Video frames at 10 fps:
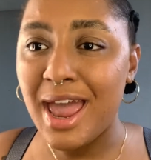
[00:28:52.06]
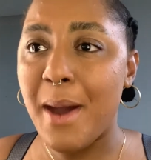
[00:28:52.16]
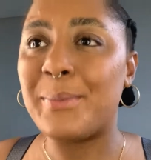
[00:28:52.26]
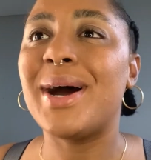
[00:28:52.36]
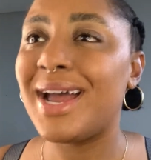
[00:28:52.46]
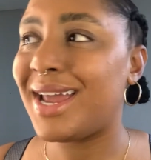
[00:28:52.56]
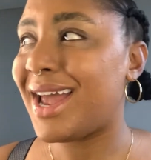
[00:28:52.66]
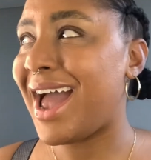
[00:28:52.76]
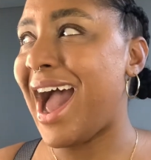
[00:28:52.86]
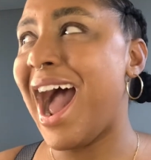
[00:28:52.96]
But
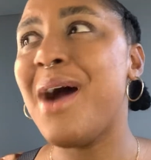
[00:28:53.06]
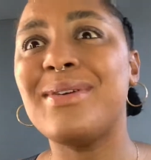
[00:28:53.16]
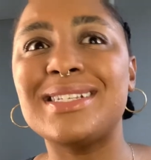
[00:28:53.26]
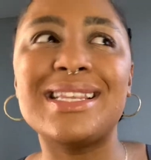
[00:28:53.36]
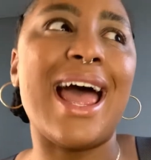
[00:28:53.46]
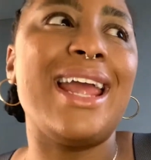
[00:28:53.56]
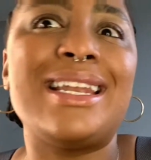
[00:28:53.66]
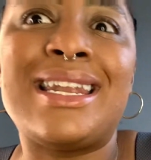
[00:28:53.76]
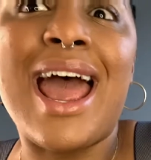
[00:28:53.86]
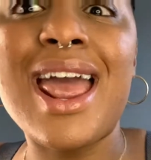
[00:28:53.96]
I was
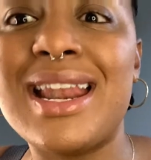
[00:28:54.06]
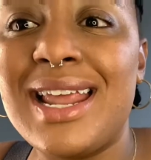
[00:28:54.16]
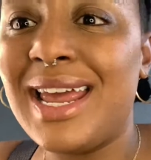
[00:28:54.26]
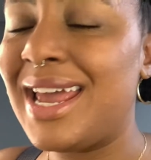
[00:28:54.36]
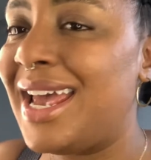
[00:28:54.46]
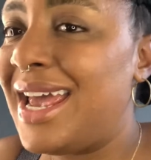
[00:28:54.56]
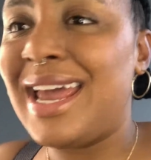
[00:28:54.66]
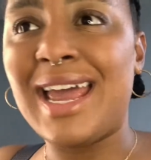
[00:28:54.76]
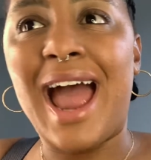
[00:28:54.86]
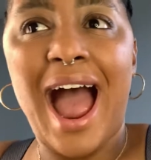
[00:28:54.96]
like that.
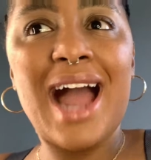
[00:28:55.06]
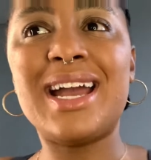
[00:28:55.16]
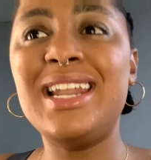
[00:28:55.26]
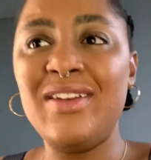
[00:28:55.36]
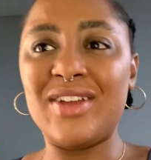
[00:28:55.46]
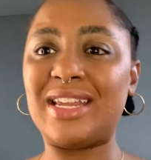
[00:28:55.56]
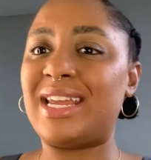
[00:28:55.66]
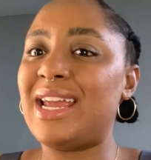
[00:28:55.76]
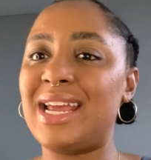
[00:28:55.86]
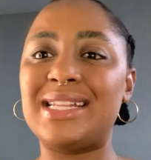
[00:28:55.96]
I couldn't even
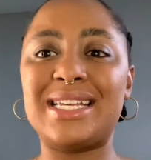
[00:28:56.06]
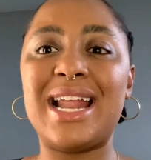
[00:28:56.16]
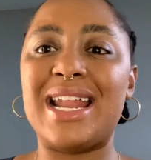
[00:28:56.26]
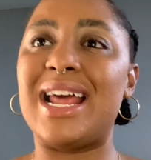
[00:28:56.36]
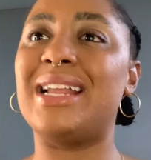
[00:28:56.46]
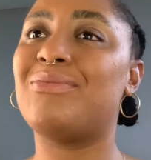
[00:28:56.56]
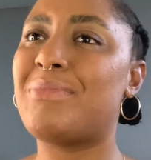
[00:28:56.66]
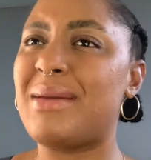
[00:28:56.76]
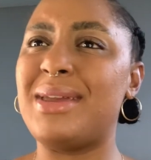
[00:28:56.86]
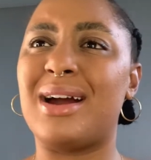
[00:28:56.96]
get into that. That
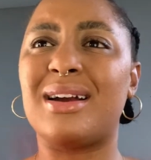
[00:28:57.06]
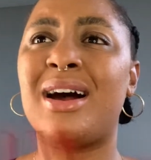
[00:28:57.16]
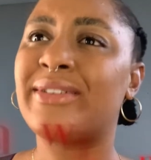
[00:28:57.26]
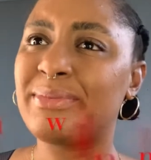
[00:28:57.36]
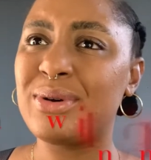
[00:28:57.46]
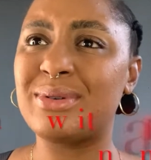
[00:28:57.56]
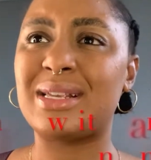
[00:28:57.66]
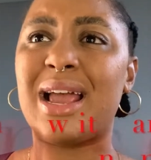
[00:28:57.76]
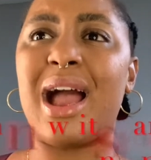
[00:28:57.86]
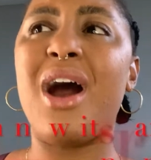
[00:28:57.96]
made me uncomfortable. It was
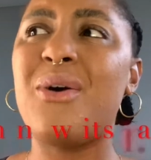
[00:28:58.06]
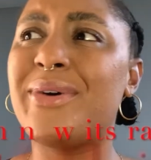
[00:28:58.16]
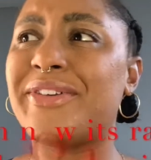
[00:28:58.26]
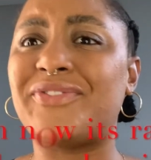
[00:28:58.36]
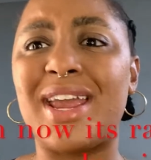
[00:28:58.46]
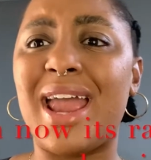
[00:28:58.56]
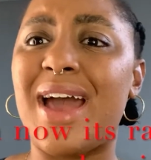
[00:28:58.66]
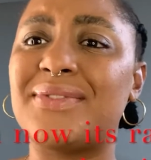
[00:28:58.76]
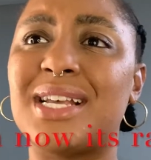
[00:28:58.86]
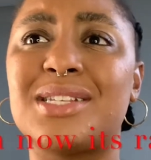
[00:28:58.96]
like, I don't want to fake
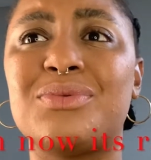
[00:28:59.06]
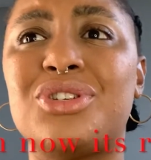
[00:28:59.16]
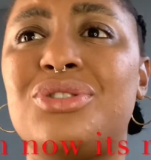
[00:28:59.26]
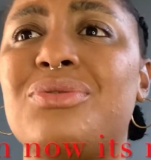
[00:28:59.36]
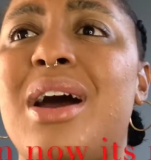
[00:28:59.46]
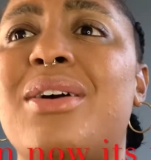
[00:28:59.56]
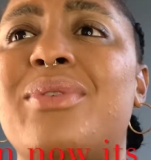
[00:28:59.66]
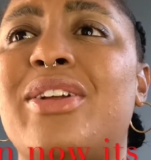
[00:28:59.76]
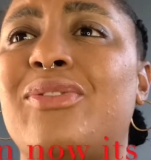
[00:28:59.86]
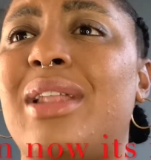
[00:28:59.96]
have sex with you. I don't
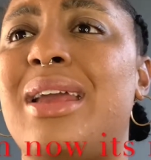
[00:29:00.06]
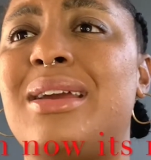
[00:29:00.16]
want to, like,